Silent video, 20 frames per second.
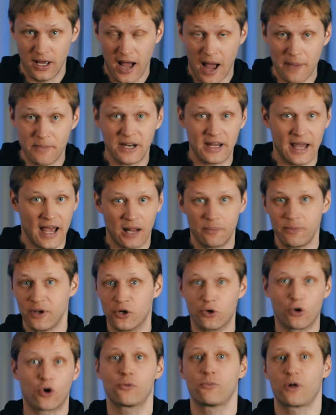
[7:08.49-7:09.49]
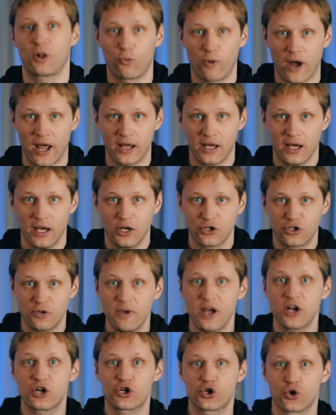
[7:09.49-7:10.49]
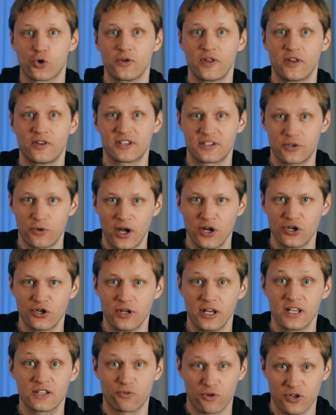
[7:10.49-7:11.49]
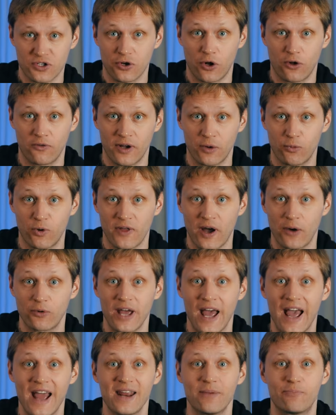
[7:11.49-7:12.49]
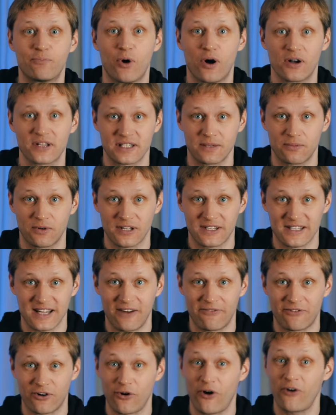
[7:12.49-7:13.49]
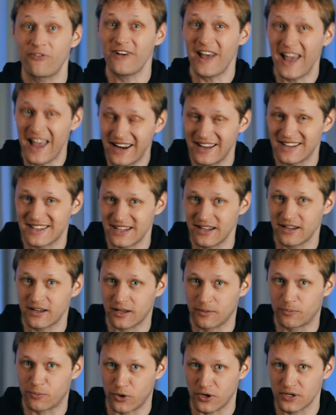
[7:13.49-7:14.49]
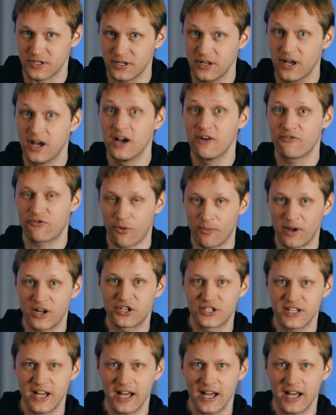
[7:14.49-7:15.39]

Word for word: I mean help in normal way, to make sure that the situation is resolving without any possible suffer of any single person from each